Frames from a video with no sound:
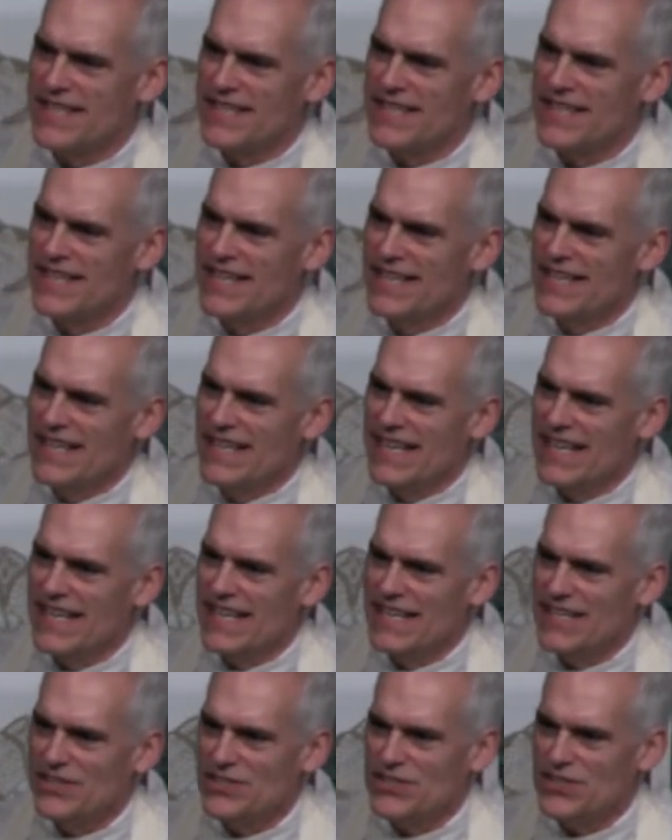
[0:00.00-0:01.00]
And,
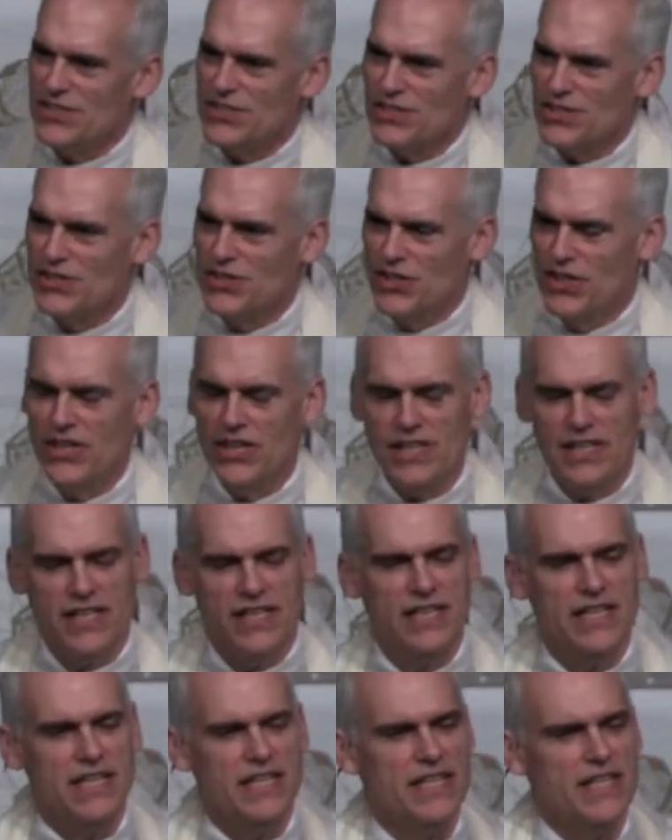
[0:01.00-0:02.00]
and it's good
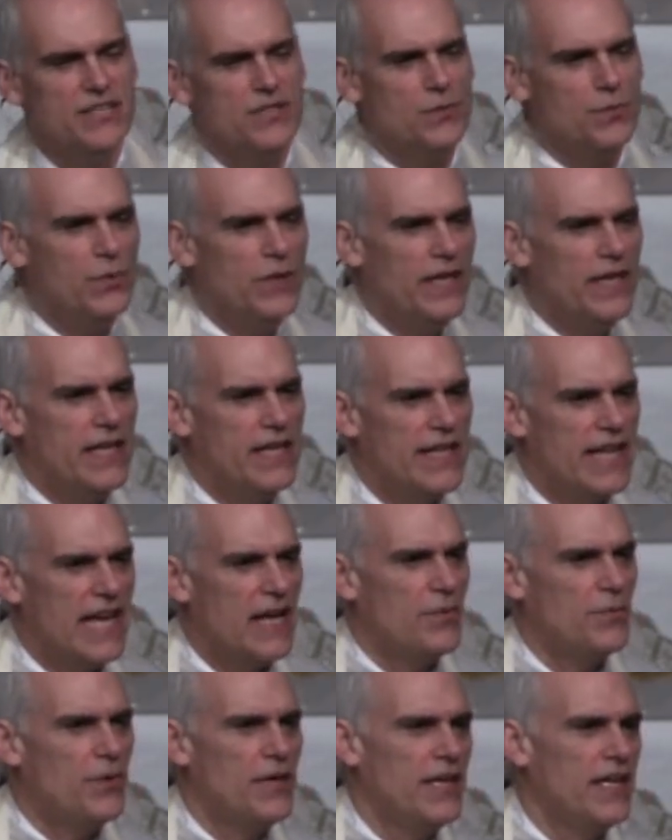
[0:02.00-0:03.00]
in this week
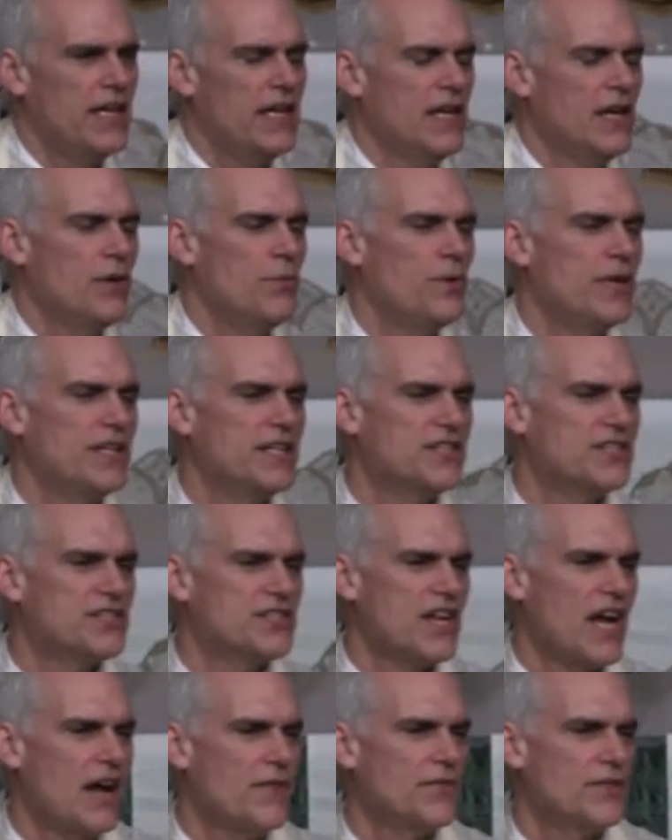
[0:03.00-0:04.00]
that we, we
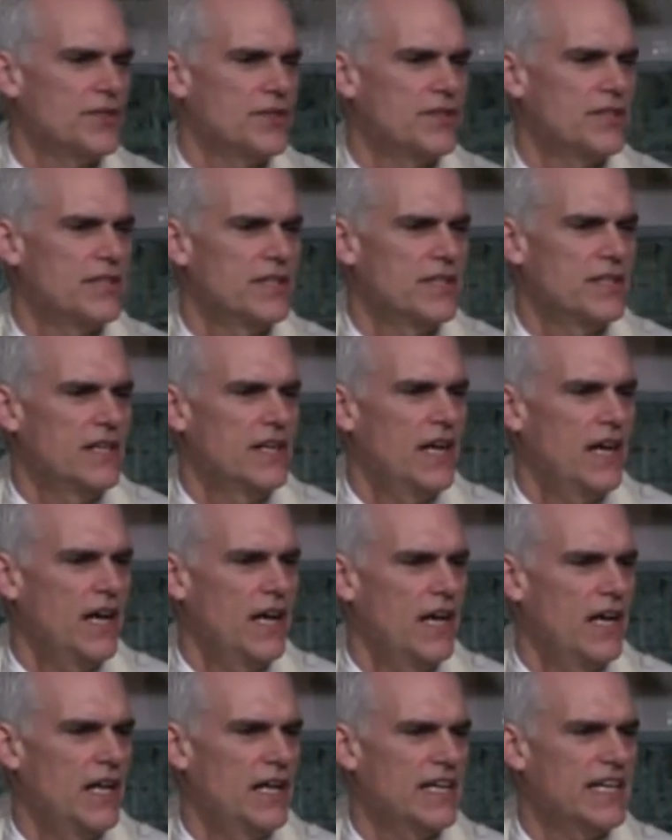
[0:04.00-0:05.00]
discover
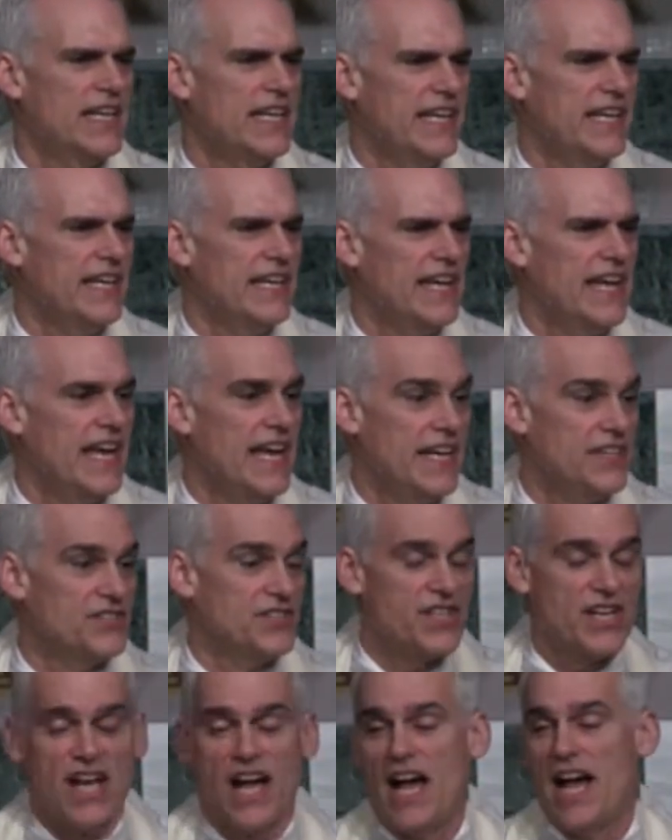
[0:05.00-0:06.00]
uh, King
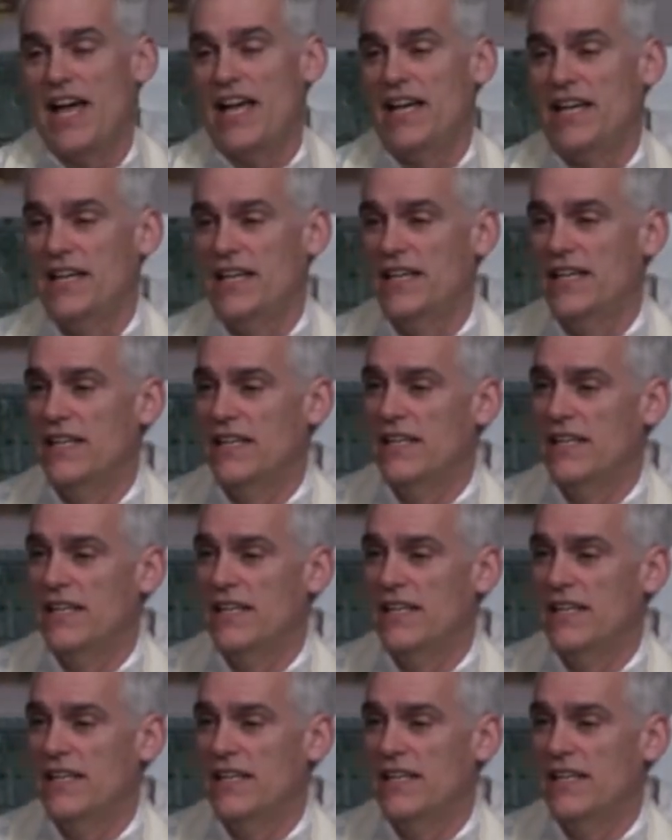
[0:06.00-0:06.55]
Hezekiah.